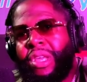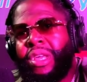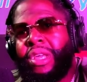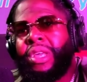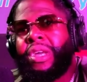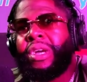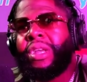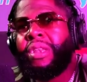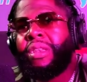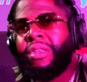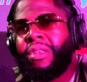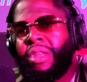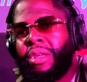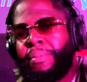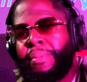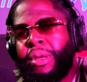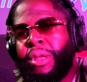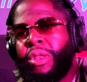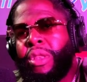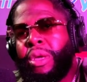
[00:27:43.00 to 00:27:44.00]
So Rock
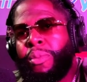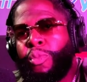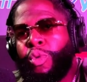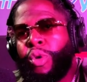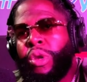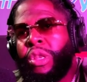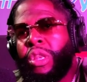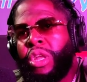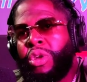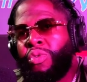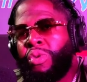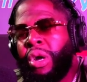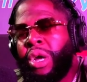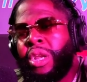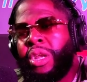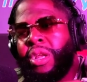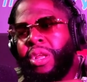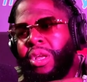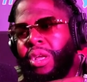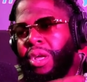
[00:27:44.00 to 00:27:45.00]
City and
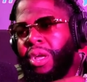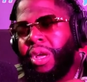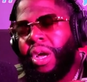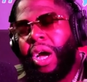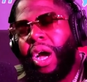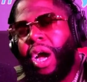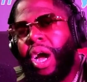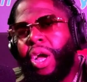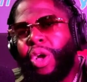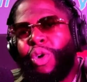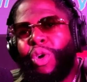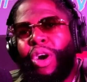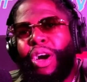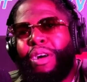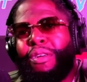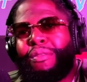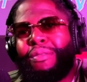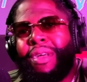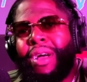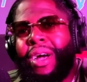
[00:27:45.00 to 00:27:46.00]
Timon Tehran,
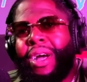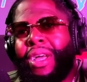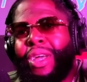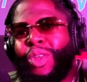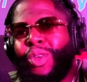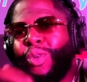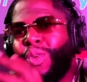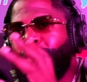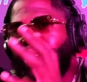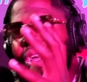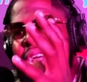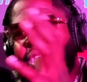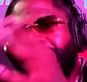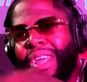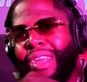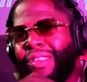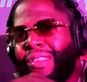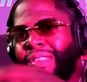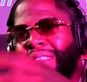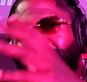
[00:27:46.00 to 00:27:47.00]
I could have
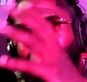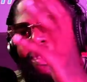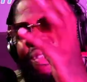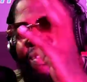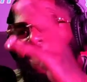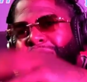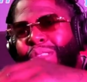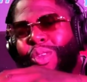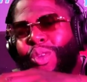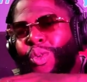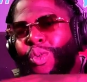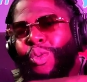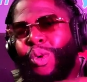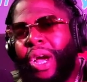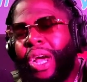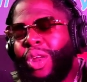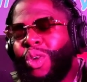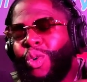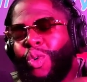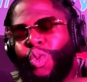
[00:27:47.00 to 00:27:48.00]
that. You know, that's
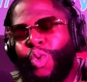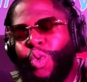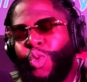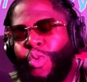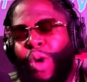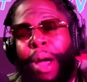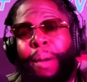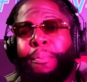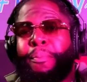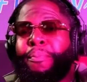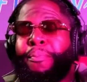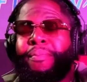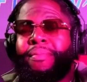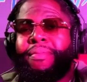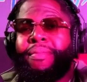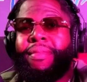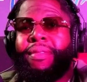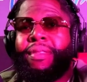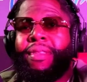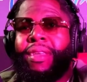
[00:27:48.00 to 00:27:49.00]
you know, I don't
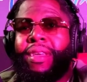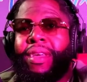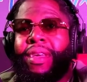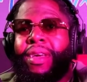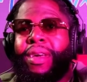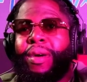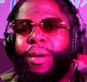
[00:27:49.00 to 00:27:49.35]
do rap.